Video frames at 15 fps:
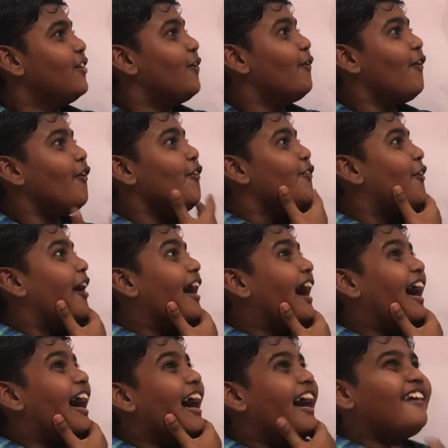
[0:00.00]
oh
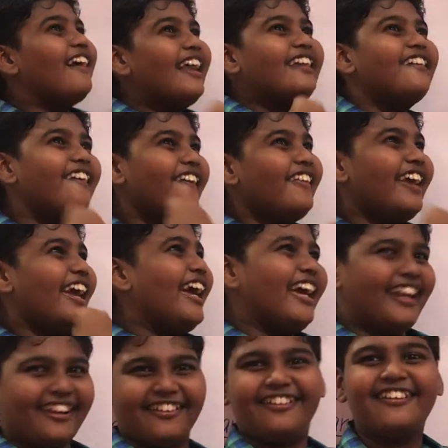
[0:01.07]
wow, I'll go
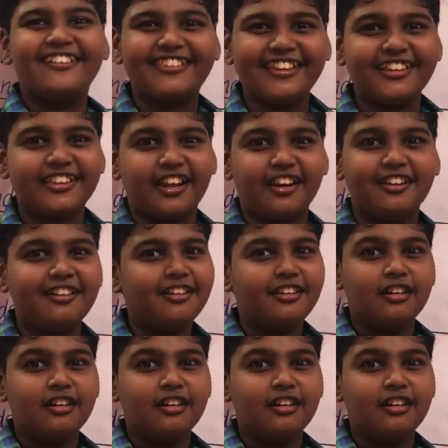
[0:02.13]
there. You'll think that.